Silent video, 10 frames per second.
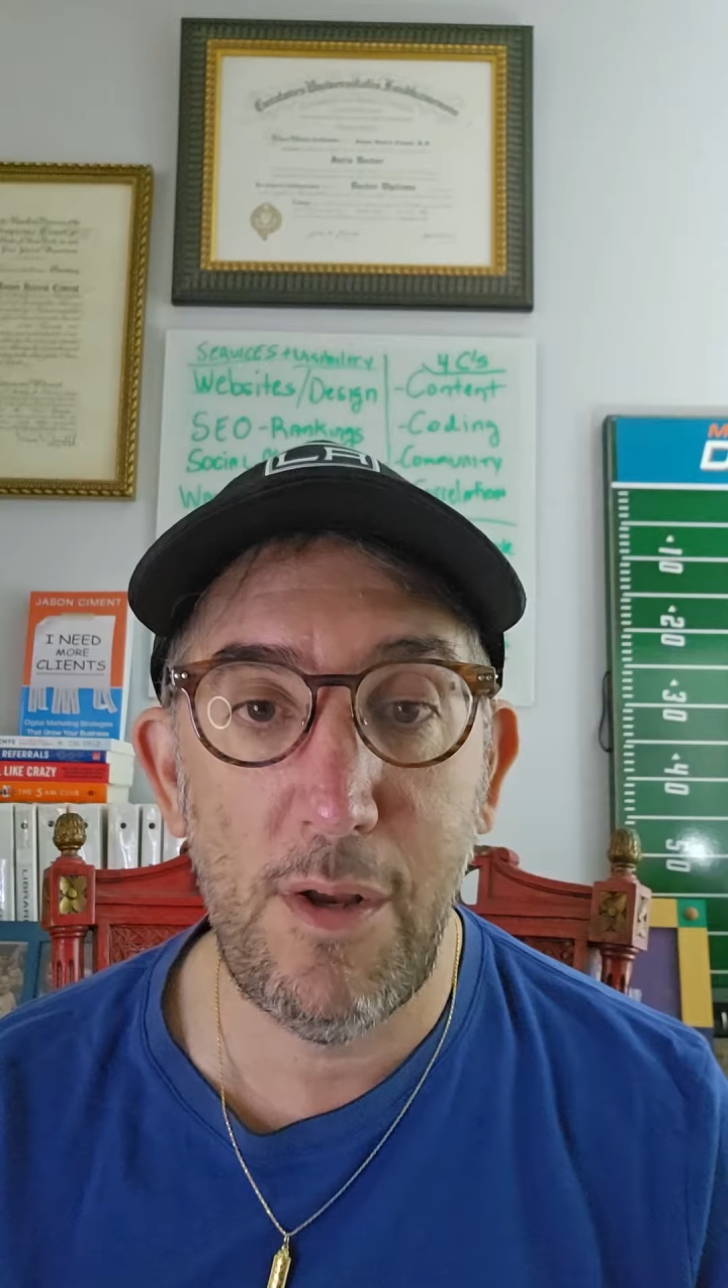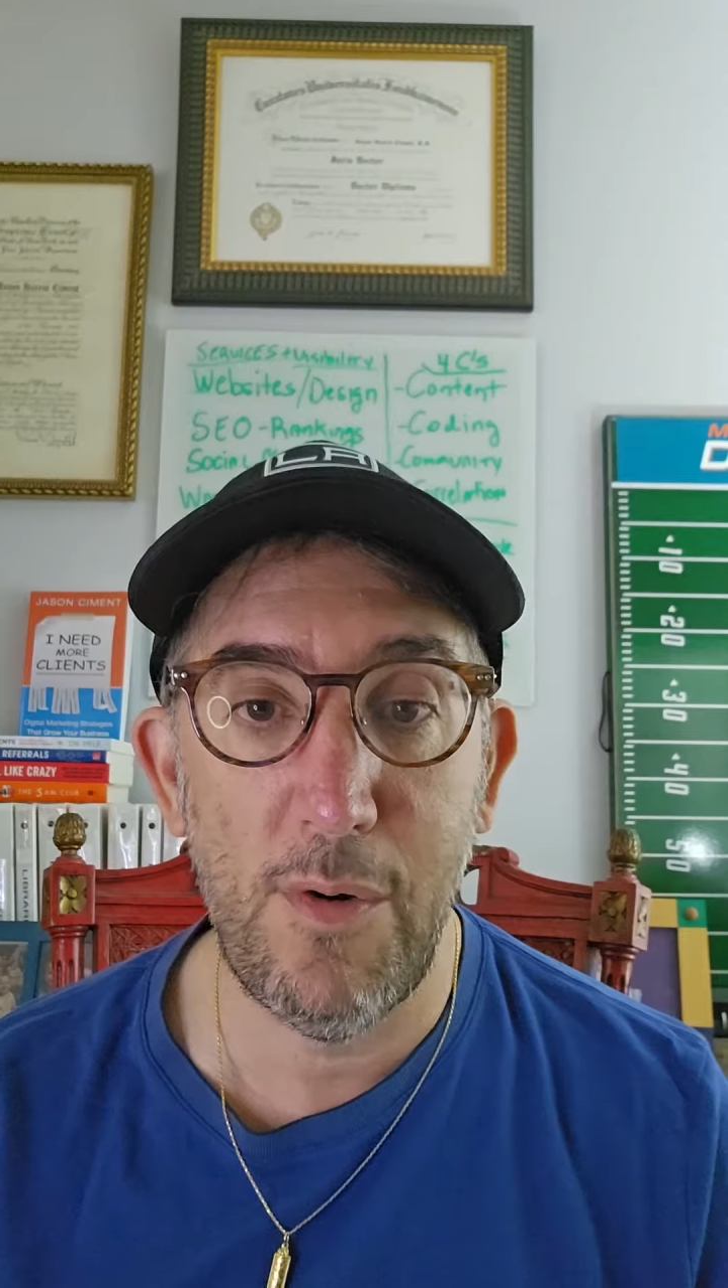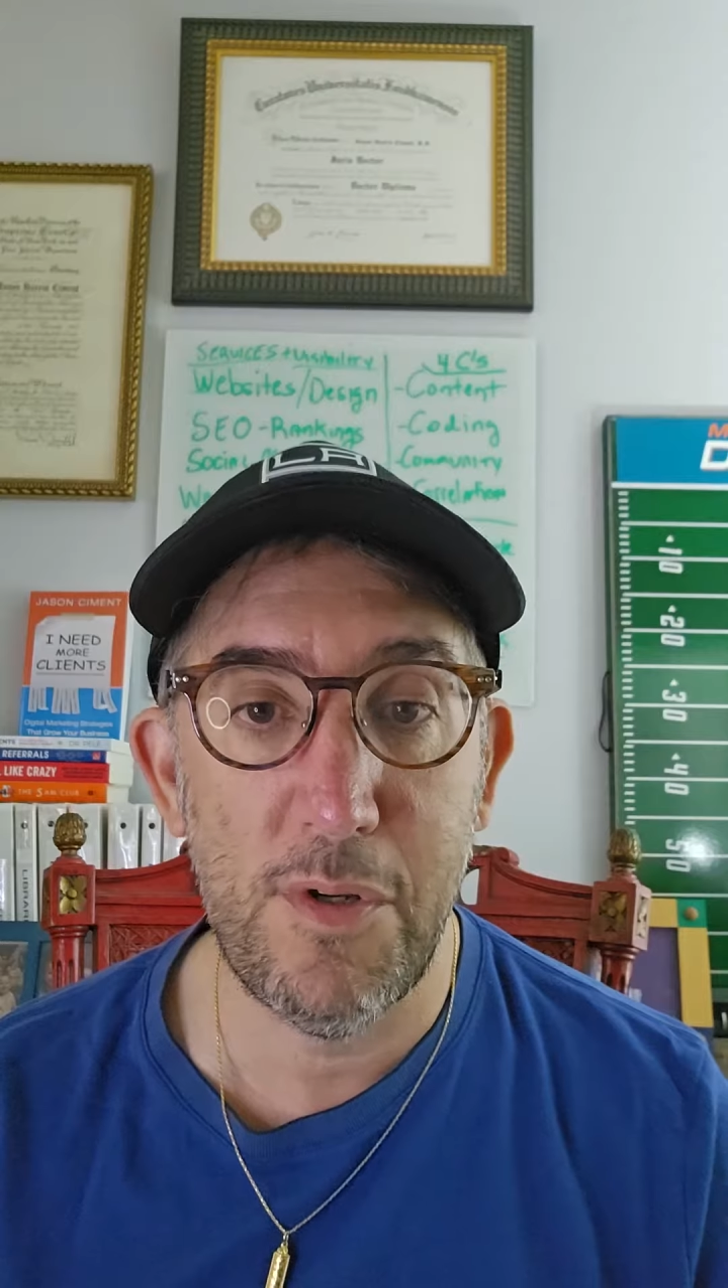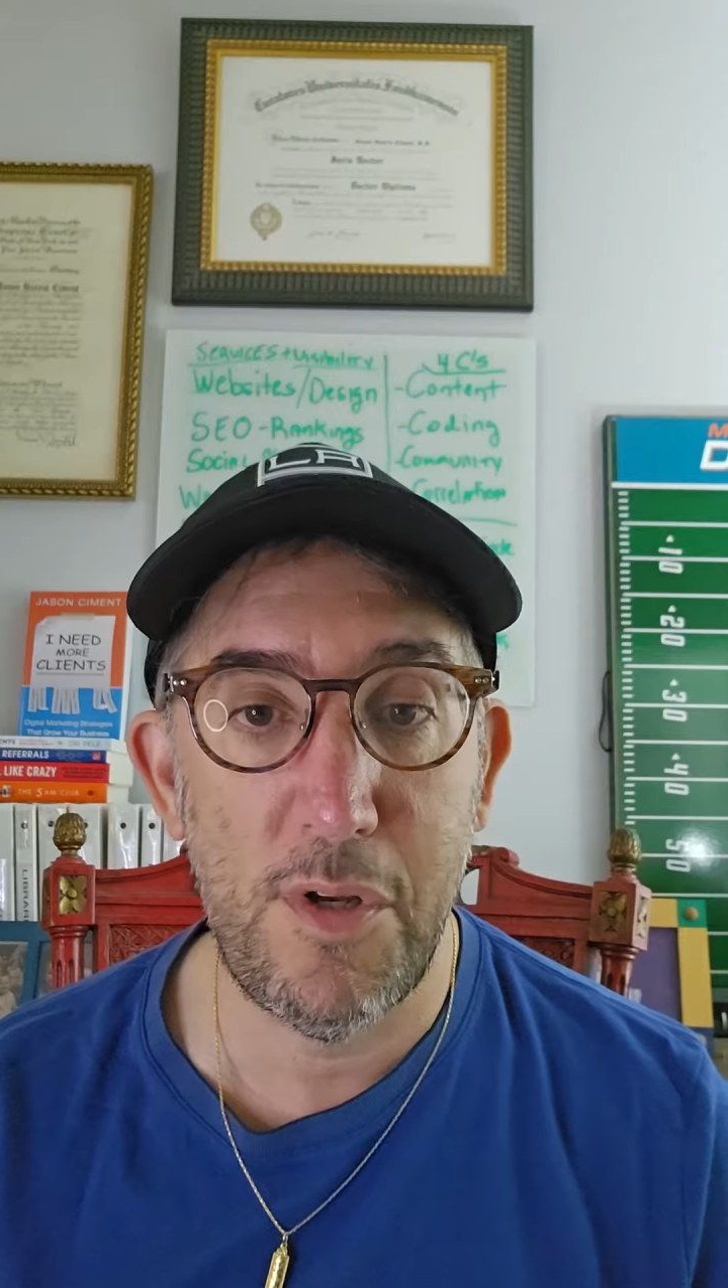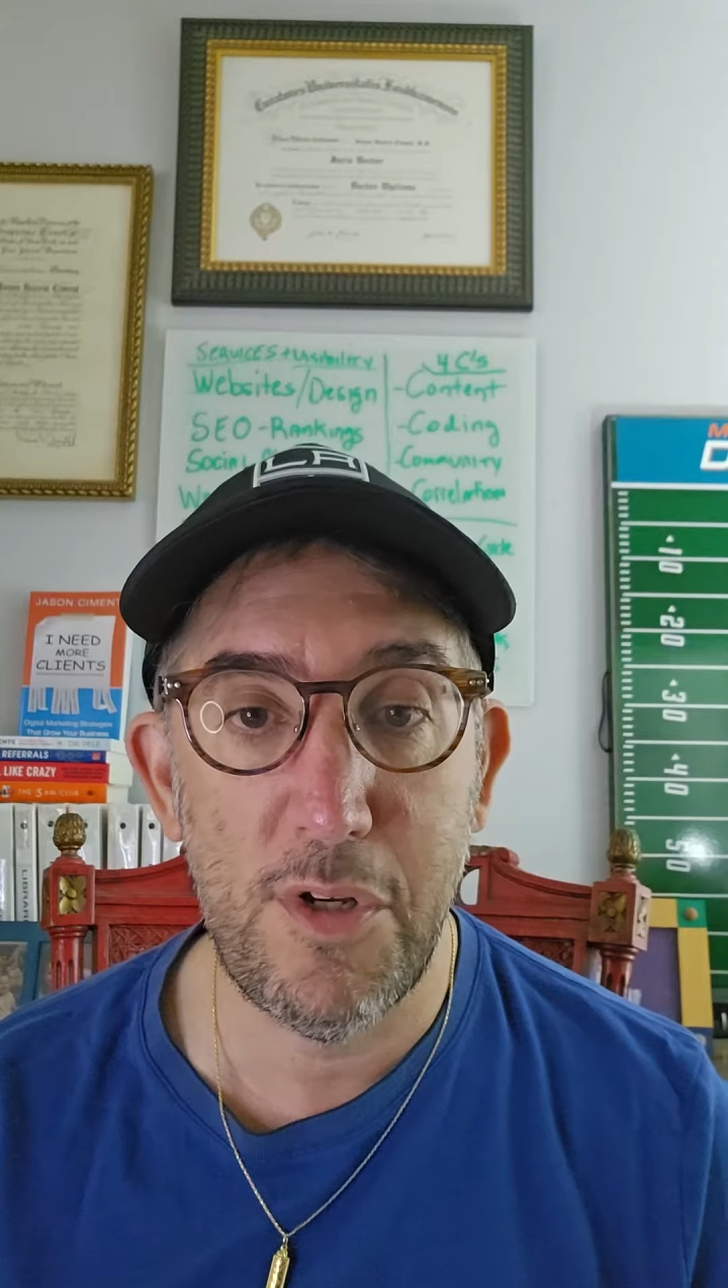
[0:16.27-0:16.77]
or
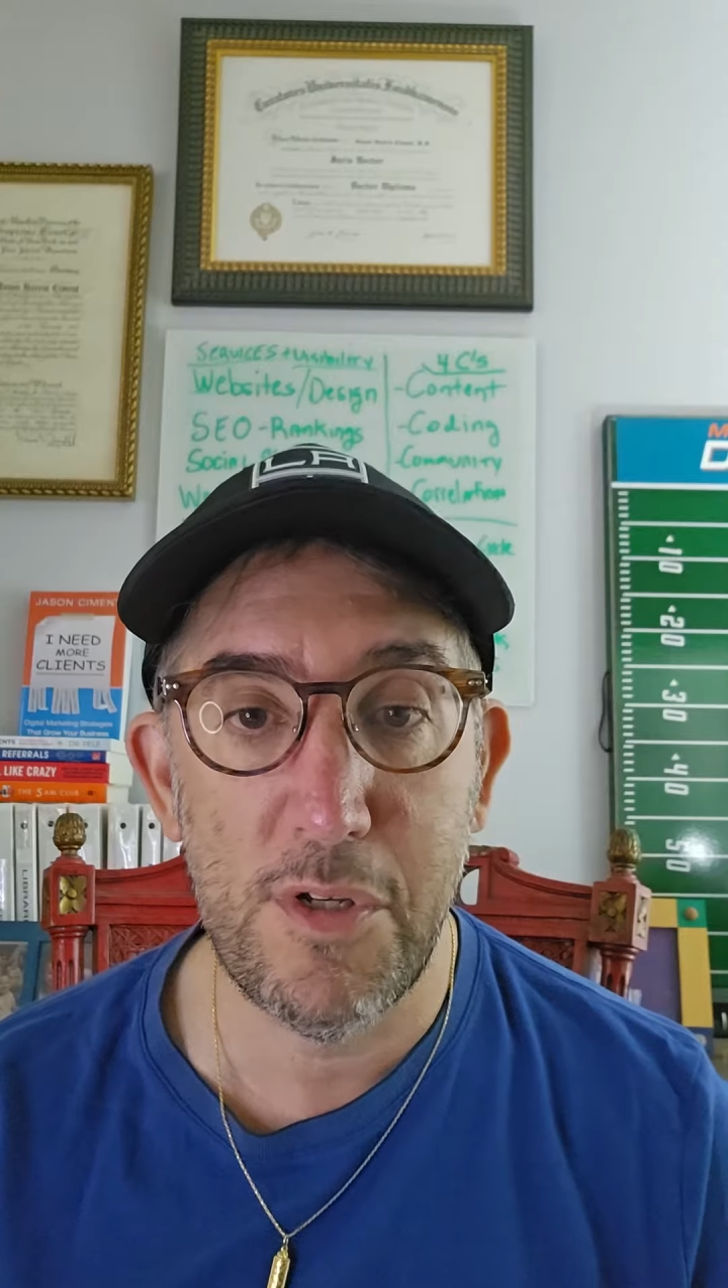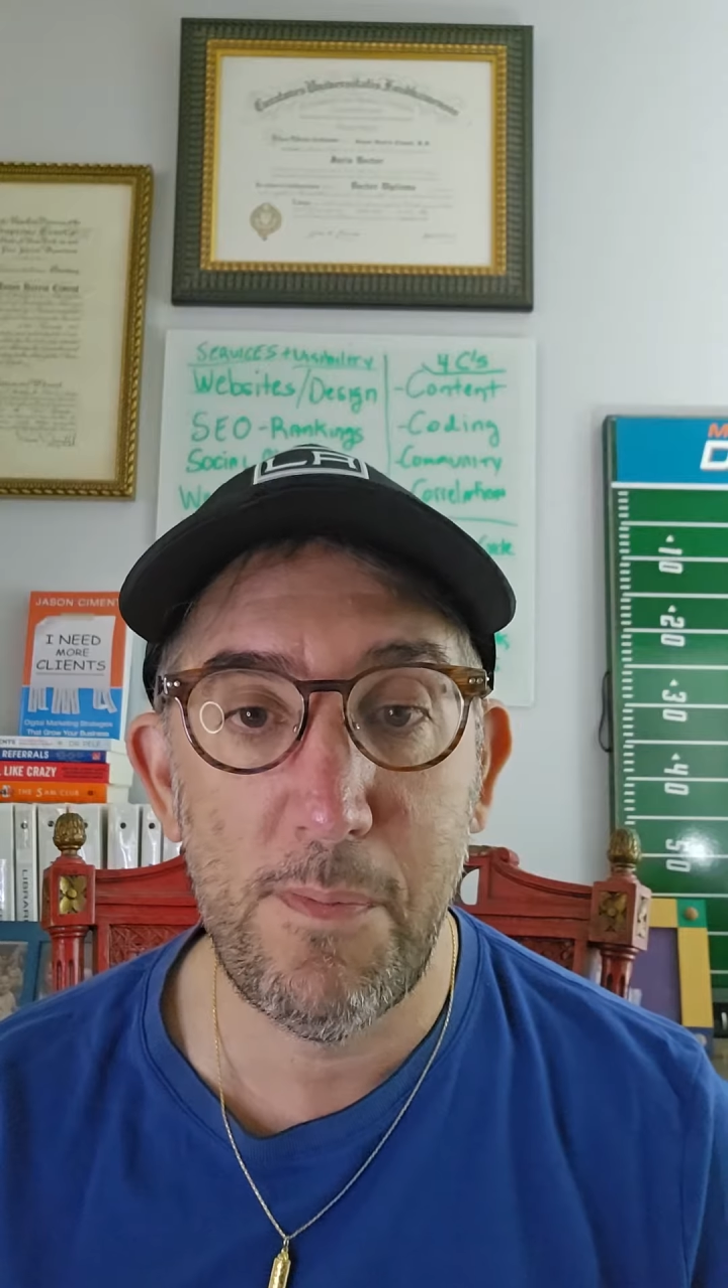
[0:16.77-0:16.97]
is it just